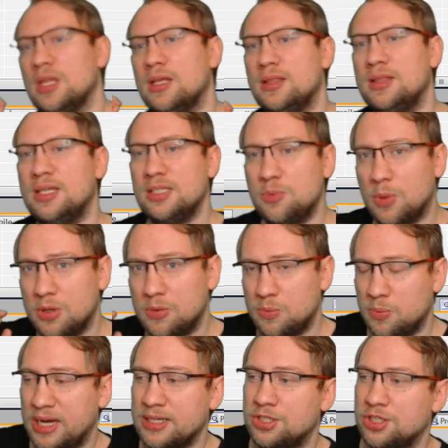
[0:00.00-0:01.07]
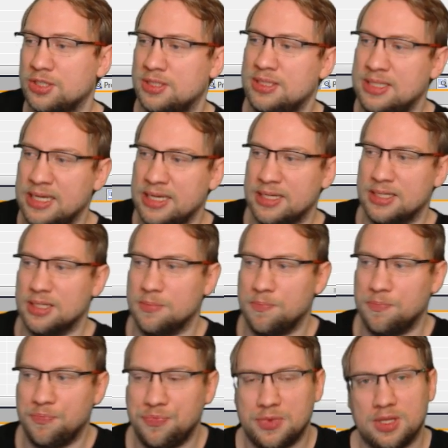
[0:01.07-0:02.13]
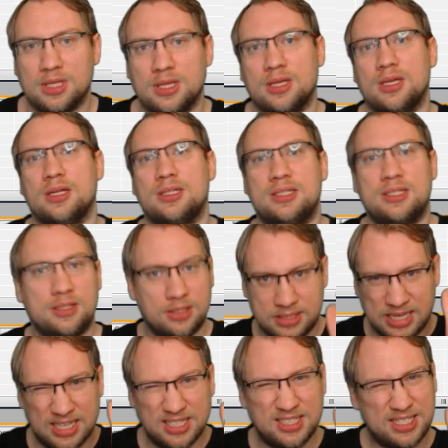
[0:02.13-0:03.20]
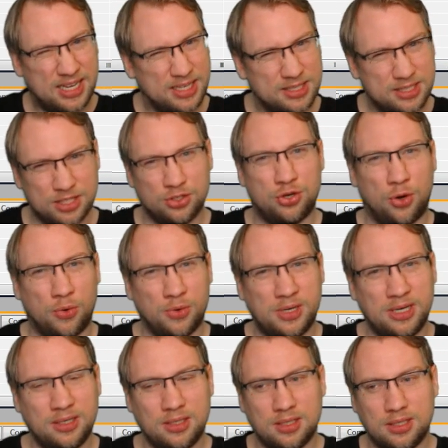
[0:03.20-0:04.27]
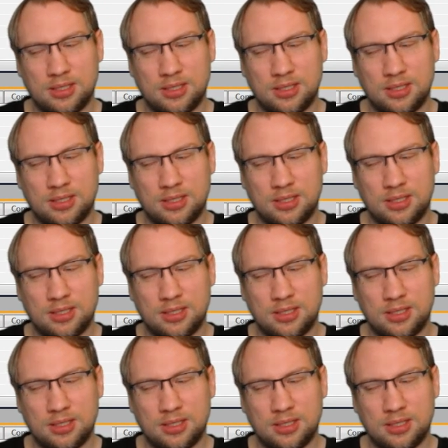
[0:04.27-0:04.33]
This is what I just did. 10 seconds in total.